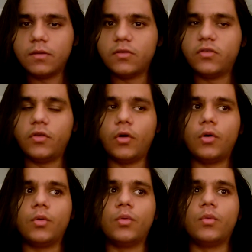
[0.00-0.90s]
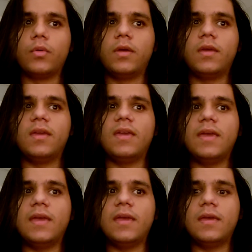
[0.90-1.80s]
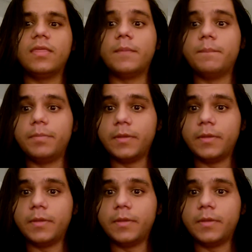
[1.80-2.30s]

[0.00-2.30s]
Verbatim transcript: So he the